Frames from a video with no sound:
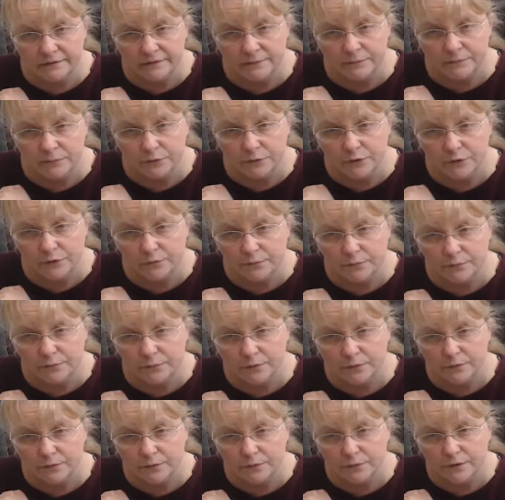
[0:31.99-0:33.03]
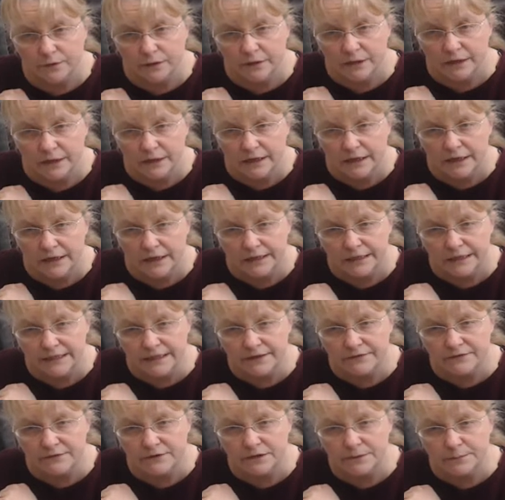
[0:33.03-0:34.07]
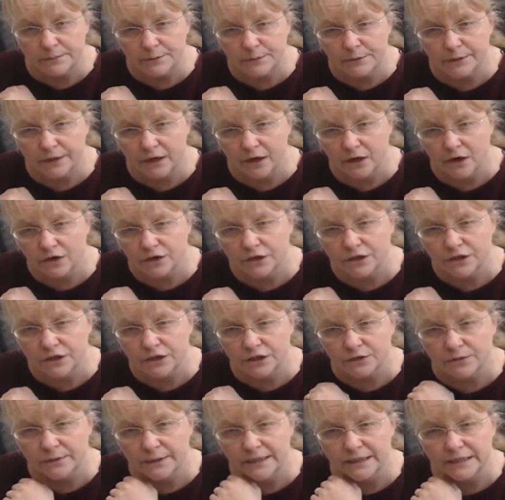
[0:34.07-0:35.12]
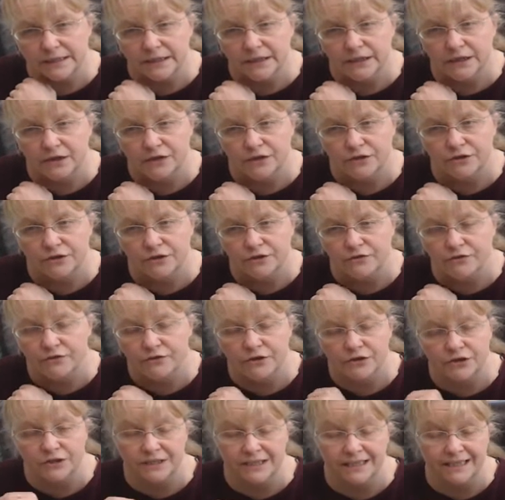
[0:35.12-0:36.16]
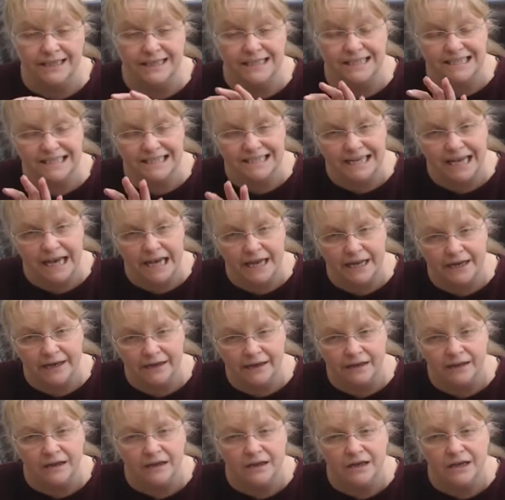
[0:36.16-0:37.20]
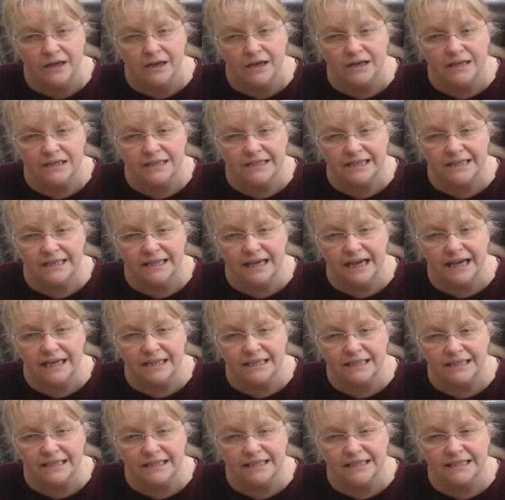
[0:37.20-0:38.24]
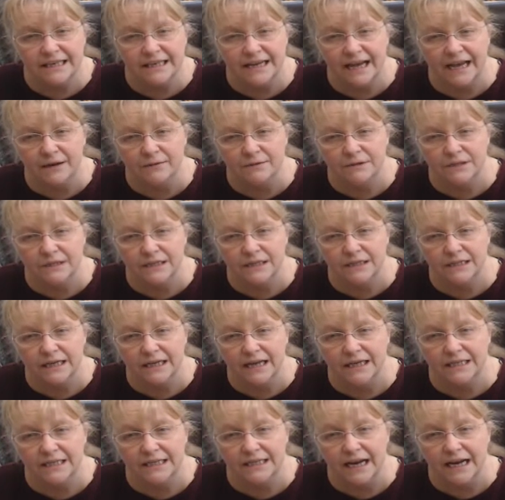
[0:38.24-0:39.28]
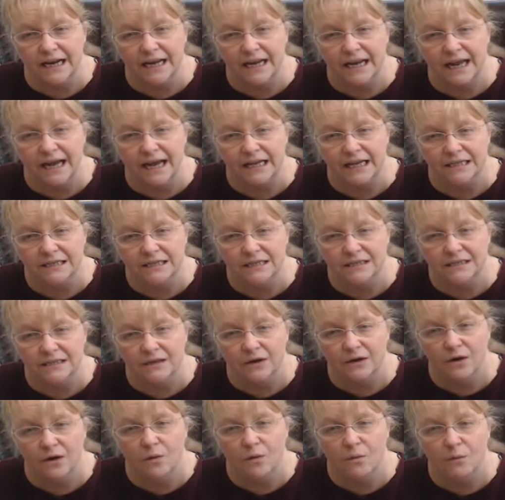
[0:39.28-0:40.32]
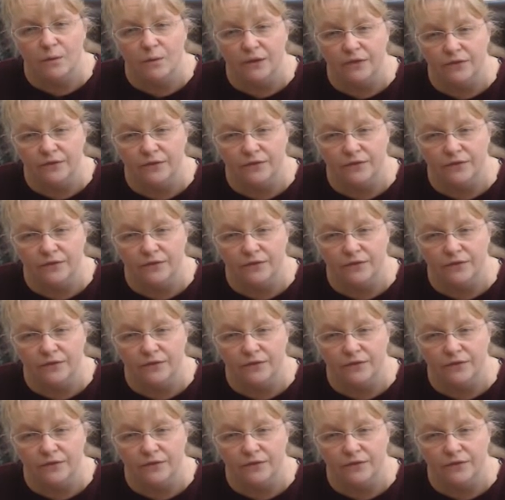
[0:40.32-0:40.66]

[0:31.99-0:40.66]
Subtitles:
the difference between 120 and 130 is 10. So that is counted as a class width.